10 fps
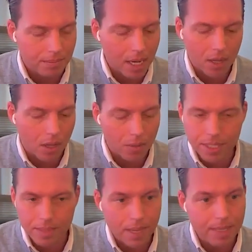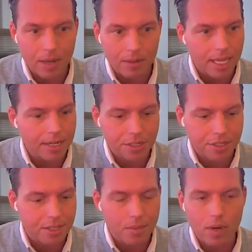albeit maybe outlandish
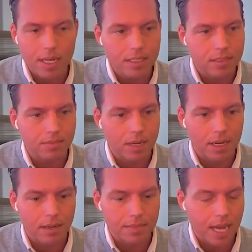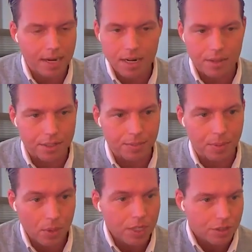in some ways, not in others,
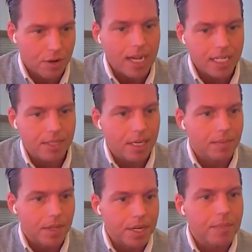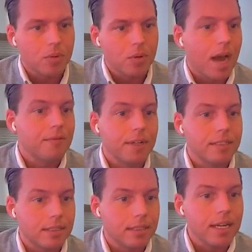but we're trying to become the number 1
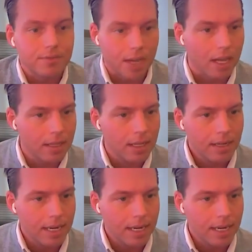offense in the NFL.